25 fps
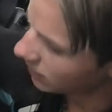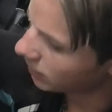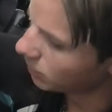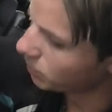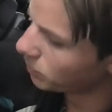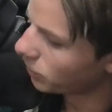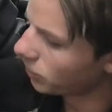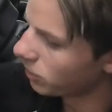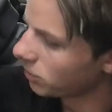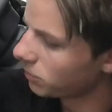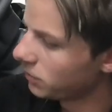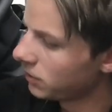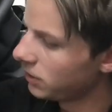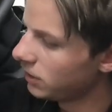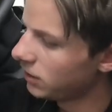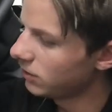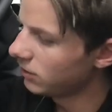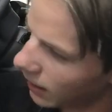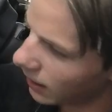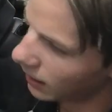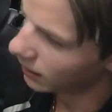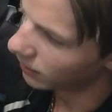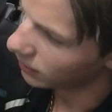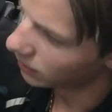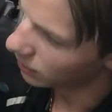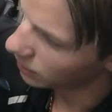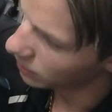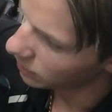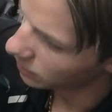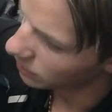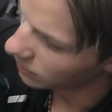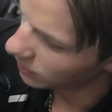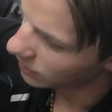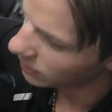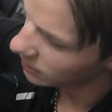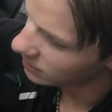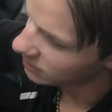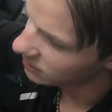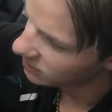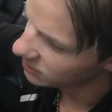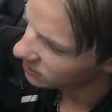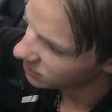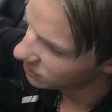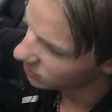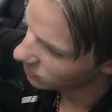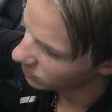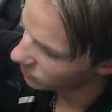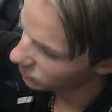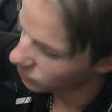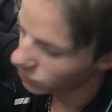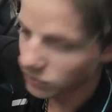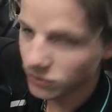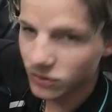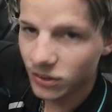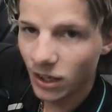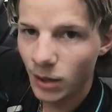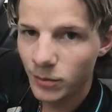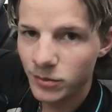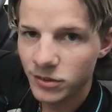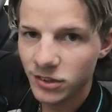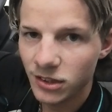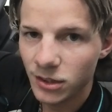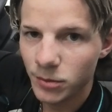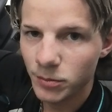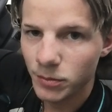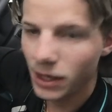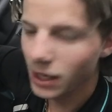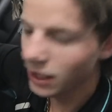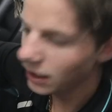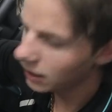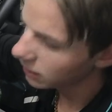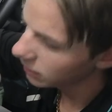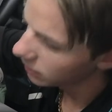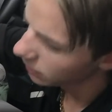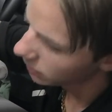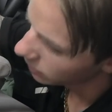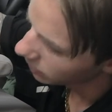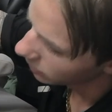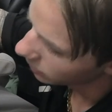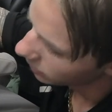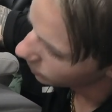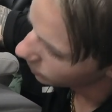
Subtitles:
the bottom here, and then these two tabs at the back are